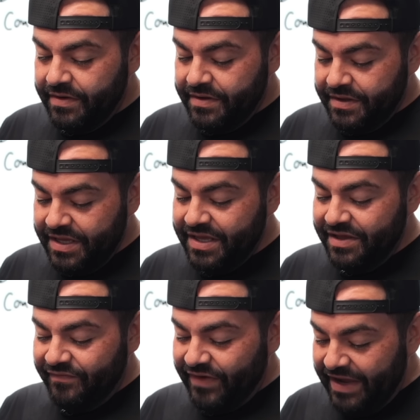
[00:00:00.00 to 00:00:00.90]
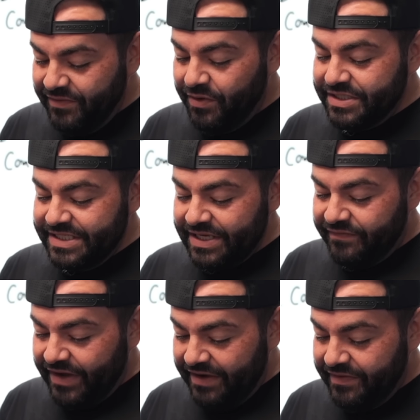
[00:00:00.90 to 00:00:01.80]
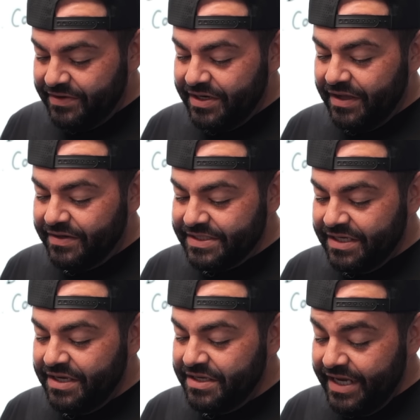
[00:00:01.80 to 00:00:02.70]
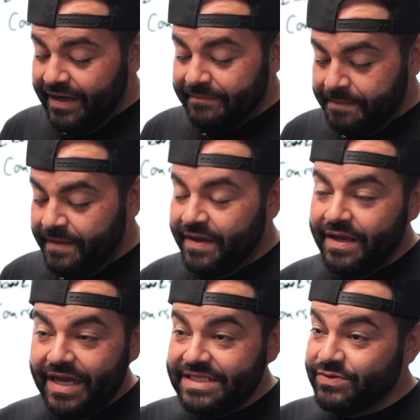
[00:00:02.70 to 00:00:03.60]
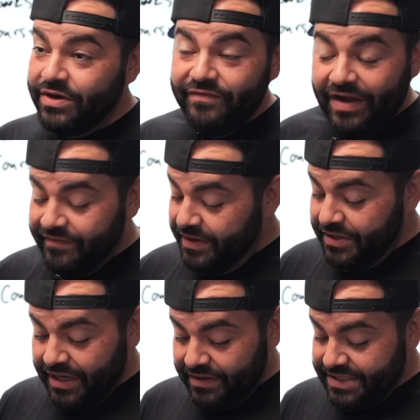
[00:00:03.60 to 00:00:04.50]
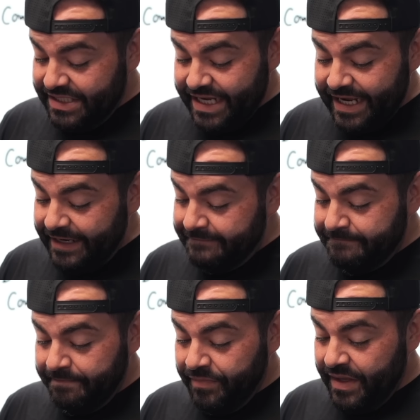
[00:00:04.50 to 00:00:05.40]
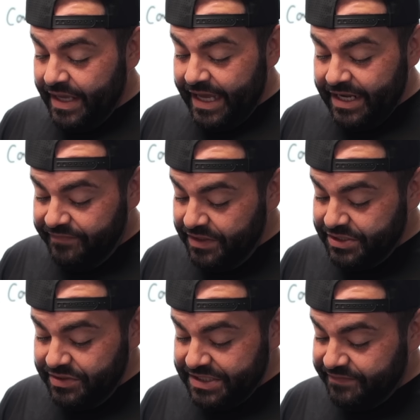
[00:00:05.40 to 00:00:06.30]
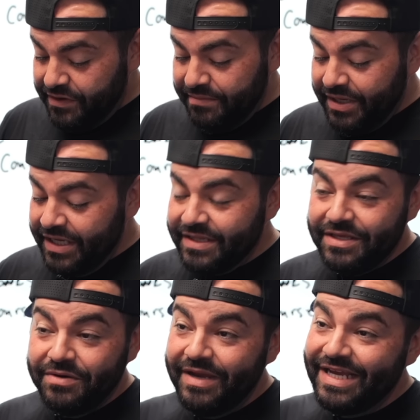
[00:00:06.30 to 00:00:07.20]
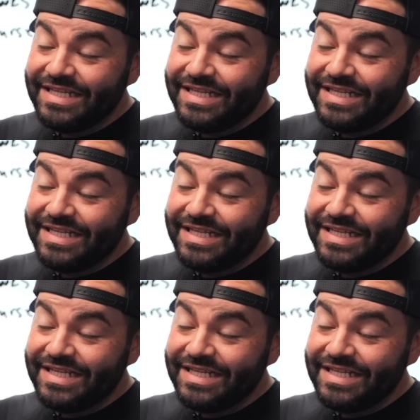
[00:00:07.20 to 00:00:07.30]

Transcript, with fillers: 5 courses at $500. Yeah, it's $2,500 a day. And if you do this for a month, you're making